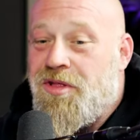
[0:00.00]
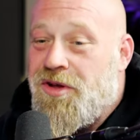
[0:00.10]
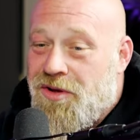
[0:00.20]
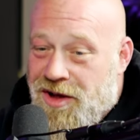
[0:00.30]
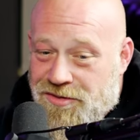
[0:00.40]
a
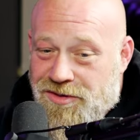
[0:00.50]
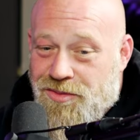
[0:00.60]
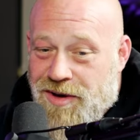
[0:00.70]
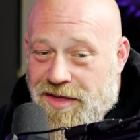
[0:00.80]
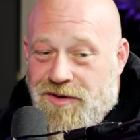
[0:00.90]
little under the
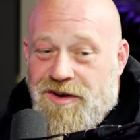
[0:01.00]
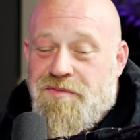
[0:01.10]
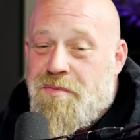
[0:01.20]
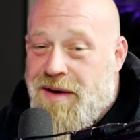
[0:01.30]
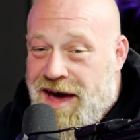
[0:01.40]
weather. I've
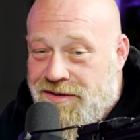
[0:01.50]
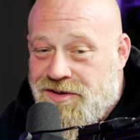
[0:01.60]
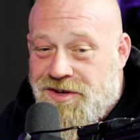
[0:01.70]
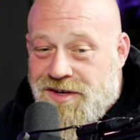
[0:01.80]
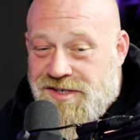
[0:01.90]
been
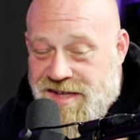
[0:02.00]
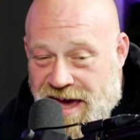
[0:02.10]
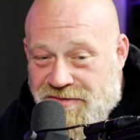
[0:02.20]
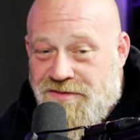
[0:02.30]
battling a staph